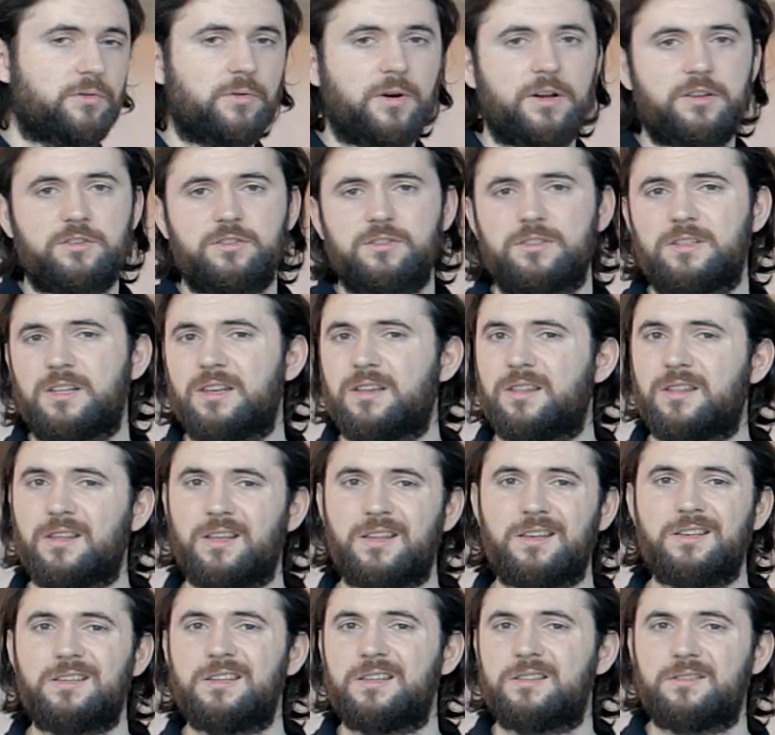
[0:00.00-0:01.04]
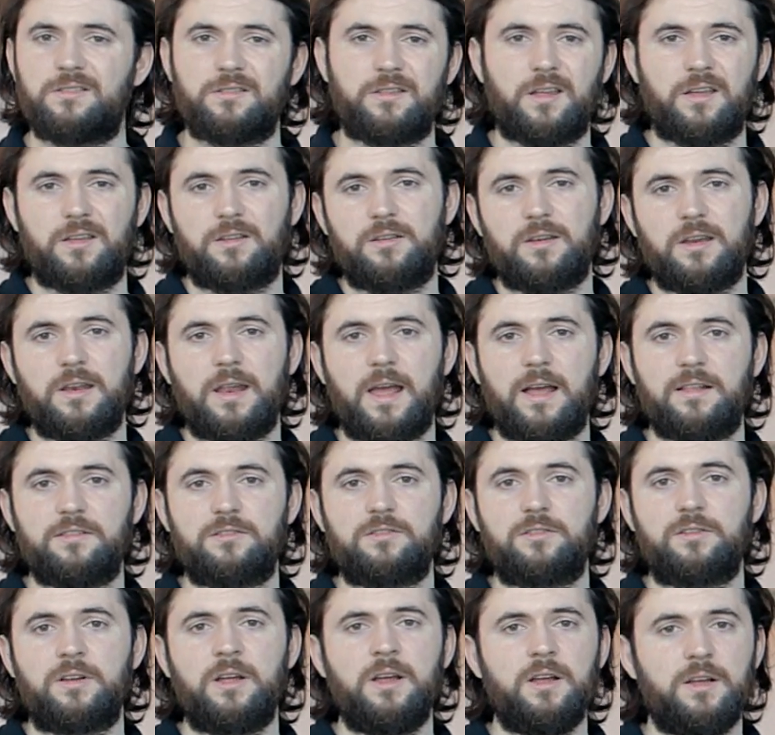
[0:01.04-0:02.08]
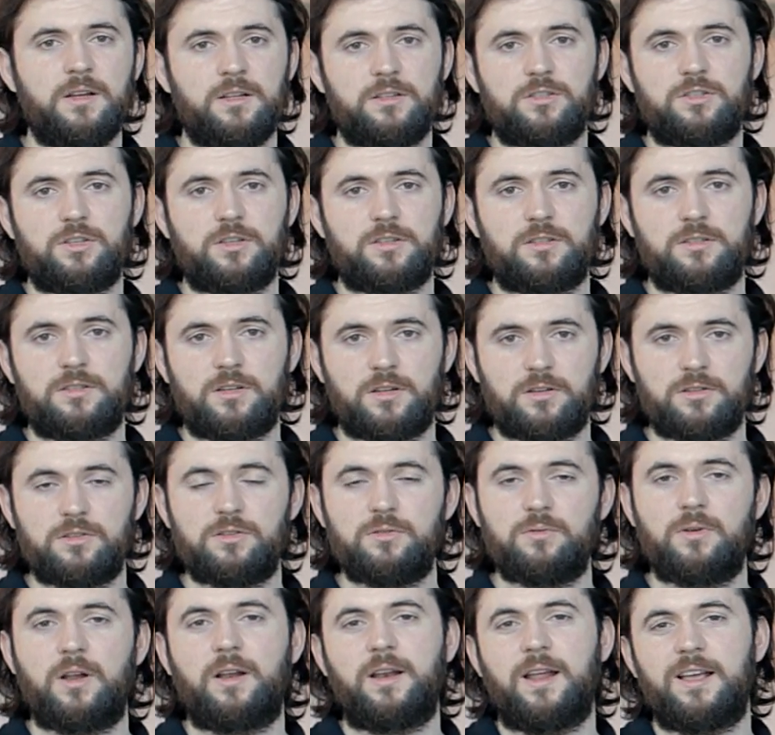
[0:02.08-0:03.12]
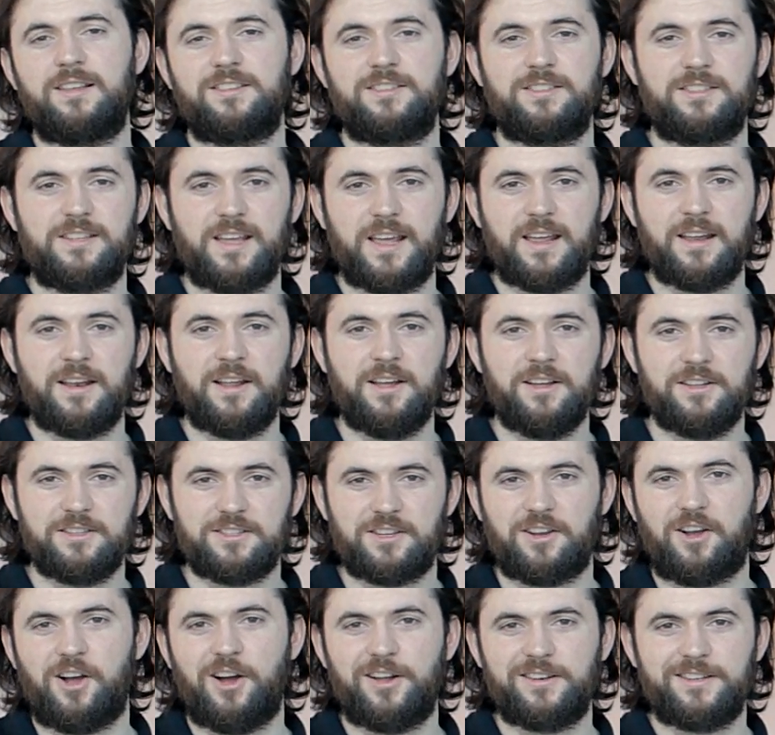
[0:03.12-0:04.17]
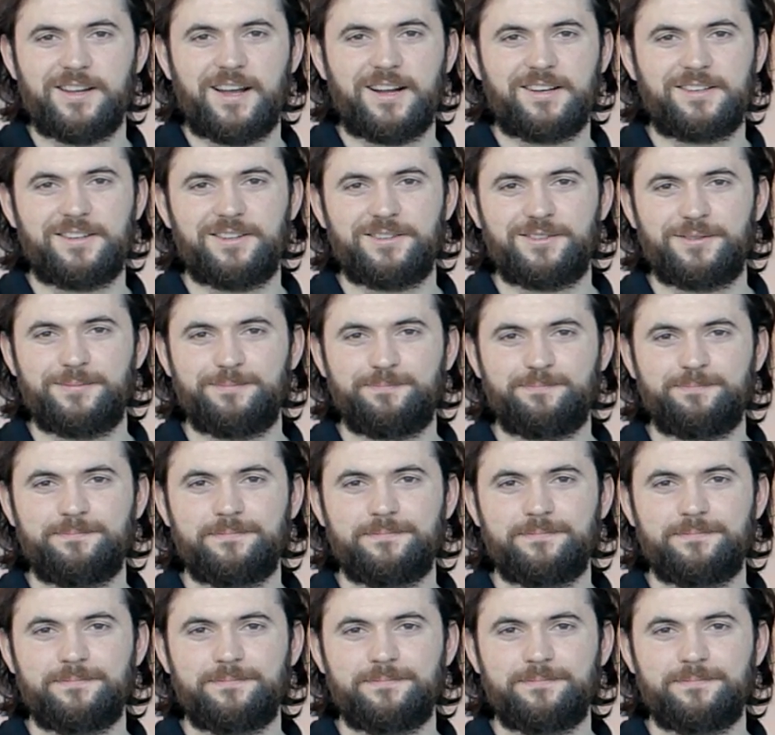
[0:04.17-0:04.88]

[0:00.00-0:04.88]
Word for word: questions, anything in detail that you need answered, just do not hesitate to contact us.